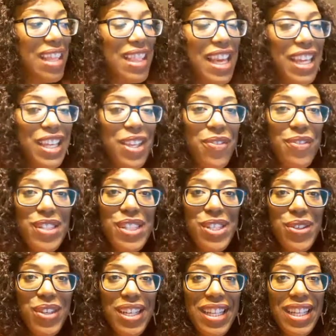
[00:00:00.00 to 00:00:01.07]
thank you for
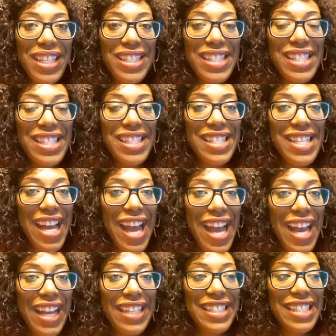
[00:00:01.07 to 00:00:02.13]
tuning in
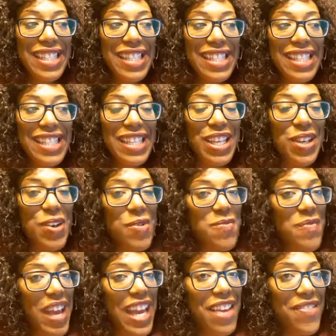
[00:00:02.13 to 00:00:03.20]
today to the Single
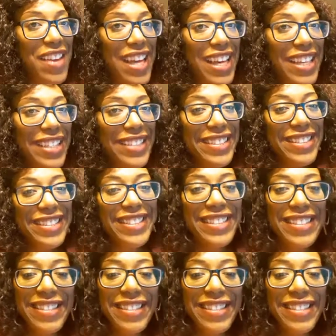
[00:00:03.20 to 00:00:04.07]
Maven.